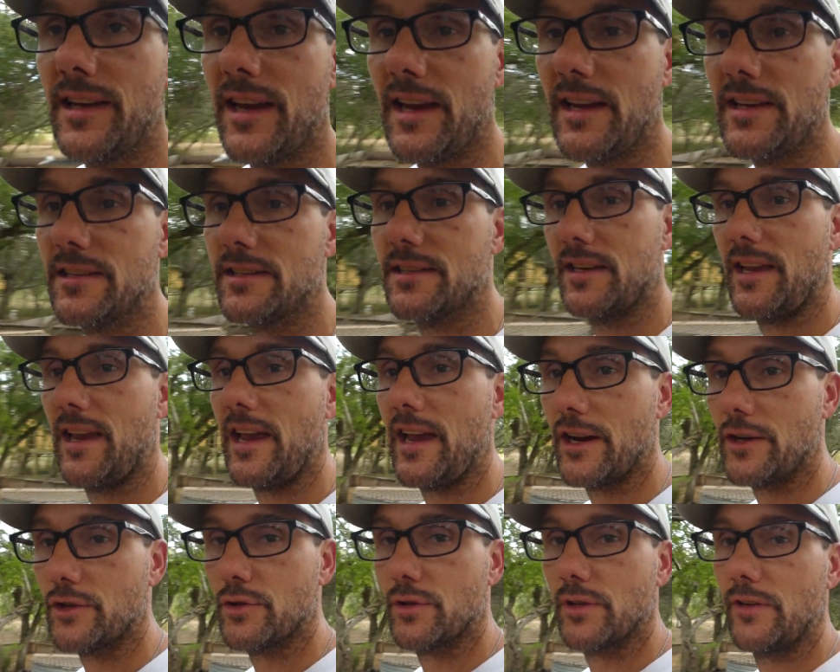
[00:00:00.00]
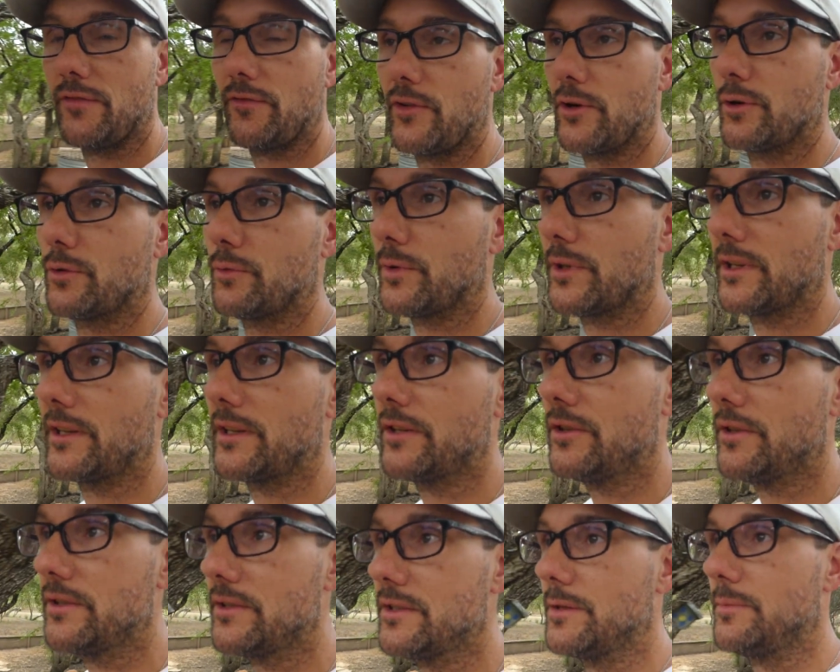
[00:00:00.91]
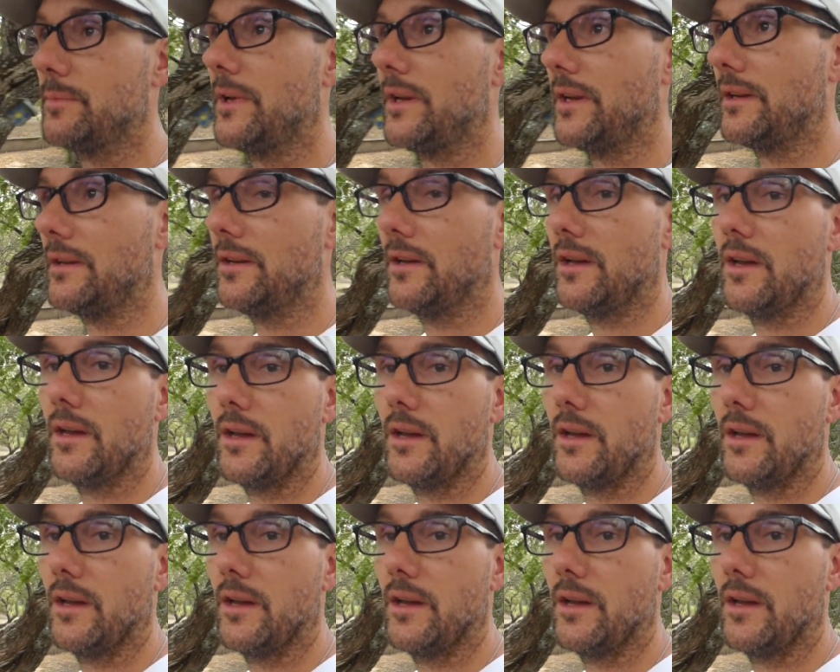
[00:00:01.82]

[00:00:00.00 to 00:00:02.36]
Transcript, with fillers: days actually feel really good to me.